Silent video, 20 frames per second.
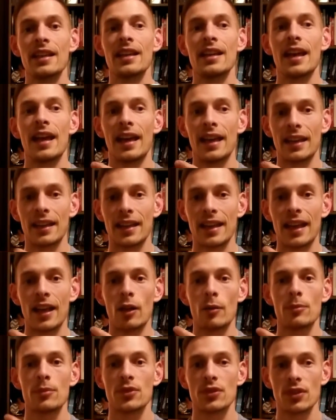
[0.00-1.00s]
and it
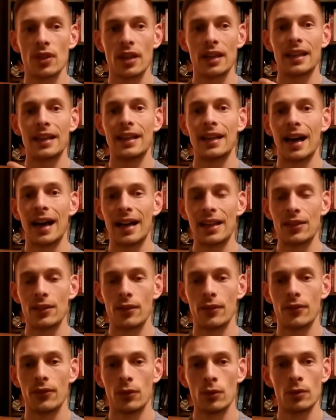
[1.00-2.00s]
helps guide the
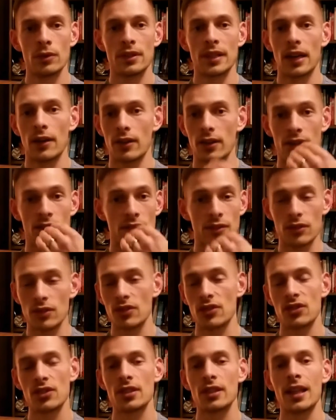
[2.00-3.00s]
food down. It doesn't
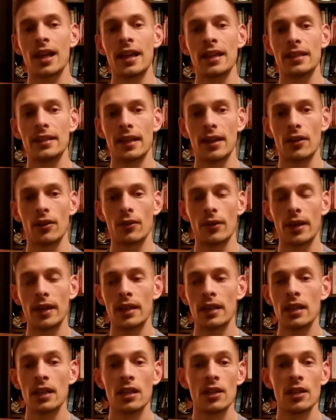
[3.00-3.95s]
just slide down, right?